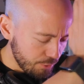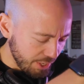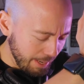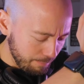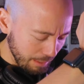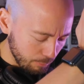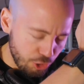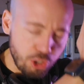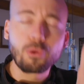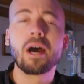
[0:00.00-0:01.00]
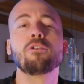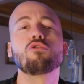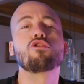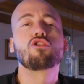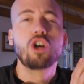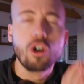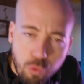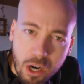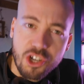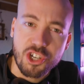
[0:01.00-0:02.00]
Today, I'm gonna show you how to
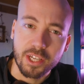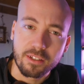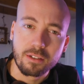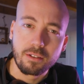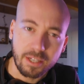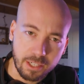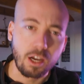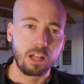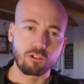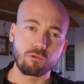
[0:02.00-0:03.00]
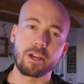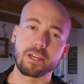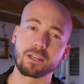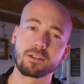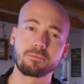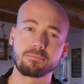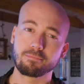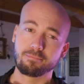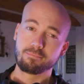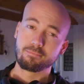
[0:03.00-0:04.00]
crush it in color grading.
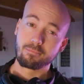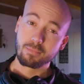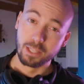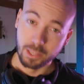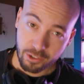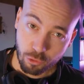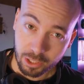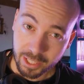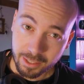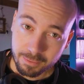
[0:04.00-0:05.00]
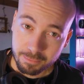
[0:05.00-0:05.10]
Literally.